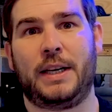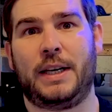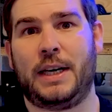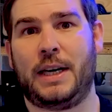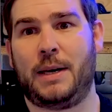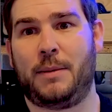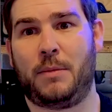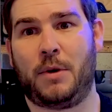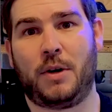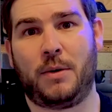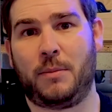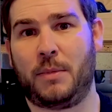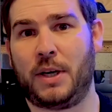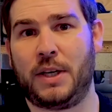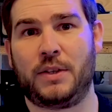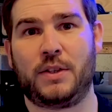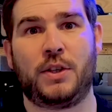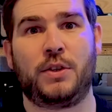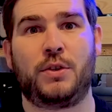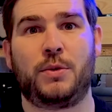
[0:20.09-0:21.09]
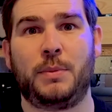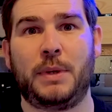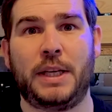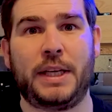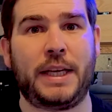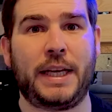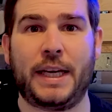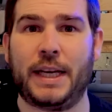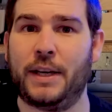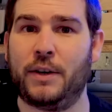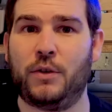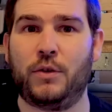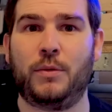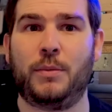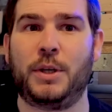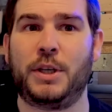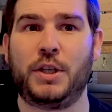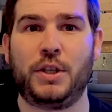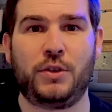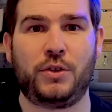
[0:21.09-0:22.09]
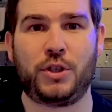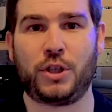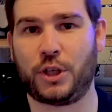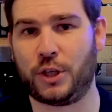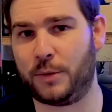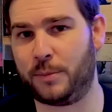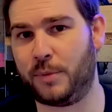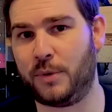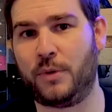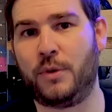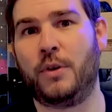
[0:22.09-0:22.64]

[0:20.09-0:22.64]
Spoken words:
on my social media or my YouTube